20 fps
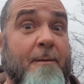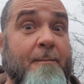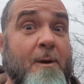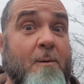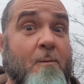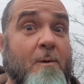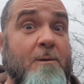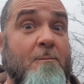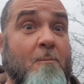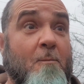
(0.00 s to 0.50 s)
I
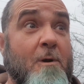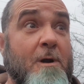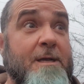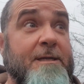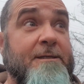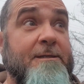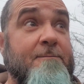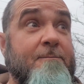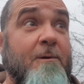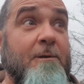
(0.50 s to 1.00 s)
mean, what
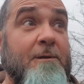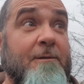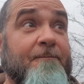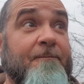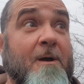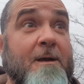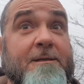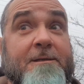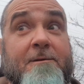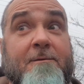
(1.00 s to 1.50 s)
the
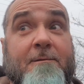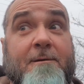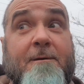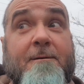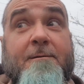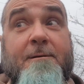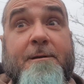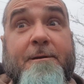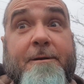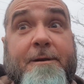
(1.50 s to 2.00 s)
fuck's going
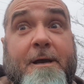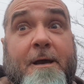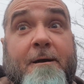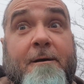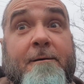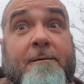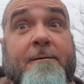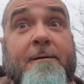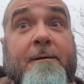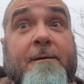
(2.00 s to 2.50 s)
on here,
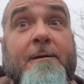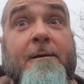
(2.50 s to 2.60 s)
y'all?